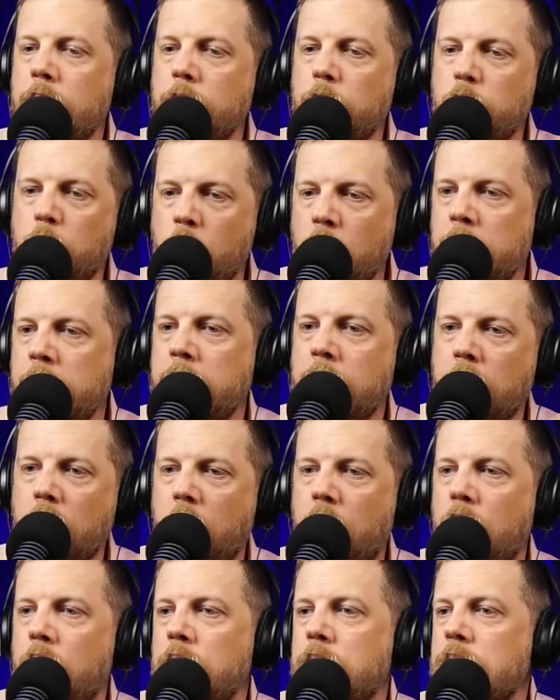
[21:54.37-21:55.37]
warning
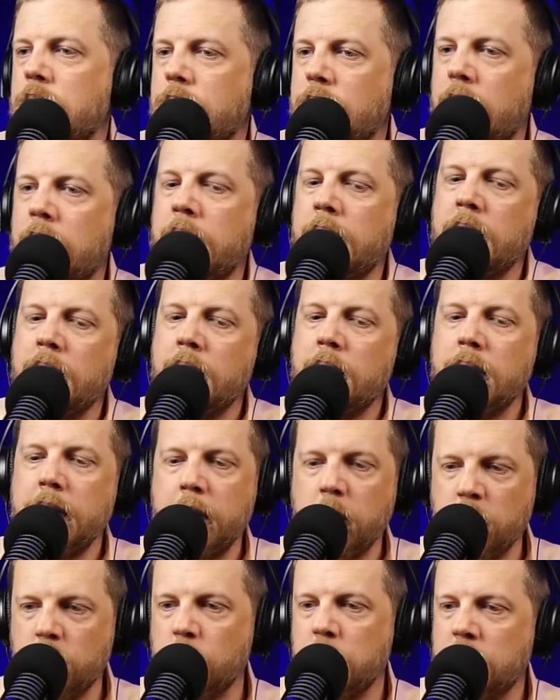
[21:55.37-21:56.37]
call to say,
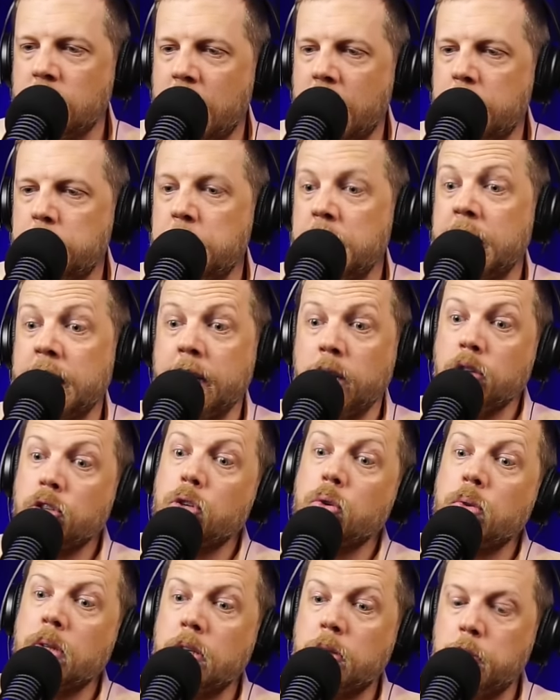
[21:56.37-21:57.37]
here's what's happening,
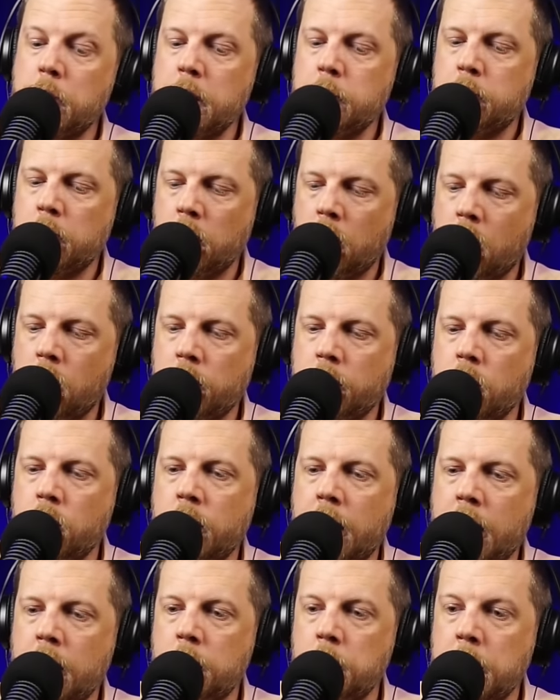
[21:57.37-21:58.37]
here's who these people are, they're
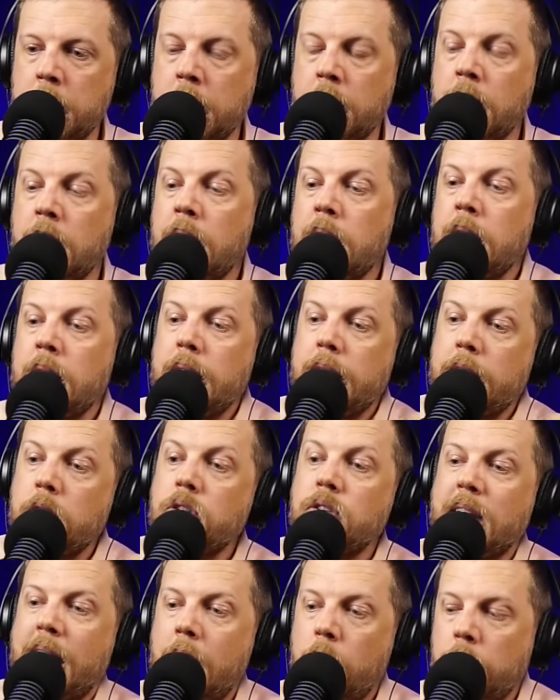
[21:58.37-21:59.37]
the enemy,
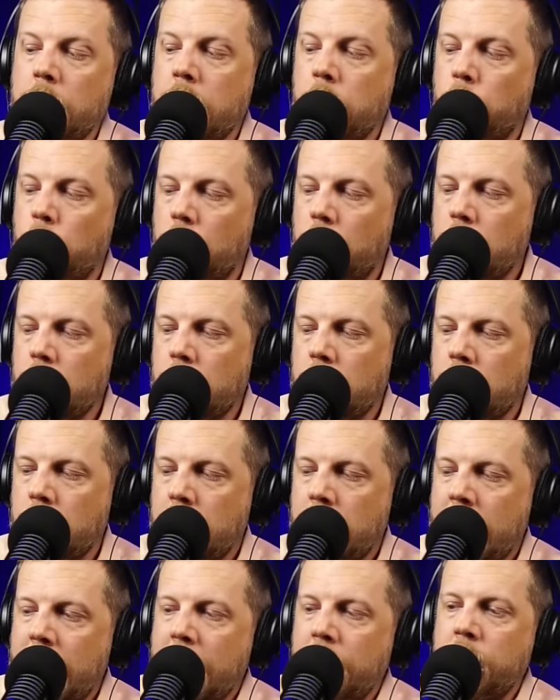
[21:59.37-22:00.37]
here's how they work,
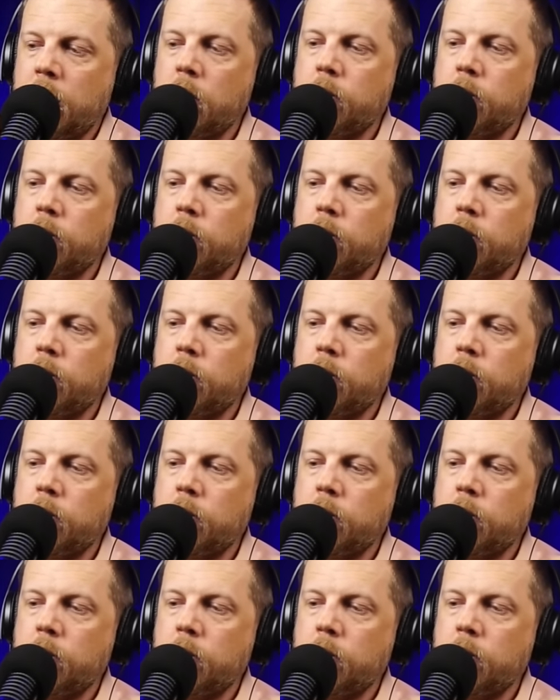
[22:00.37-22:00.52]
and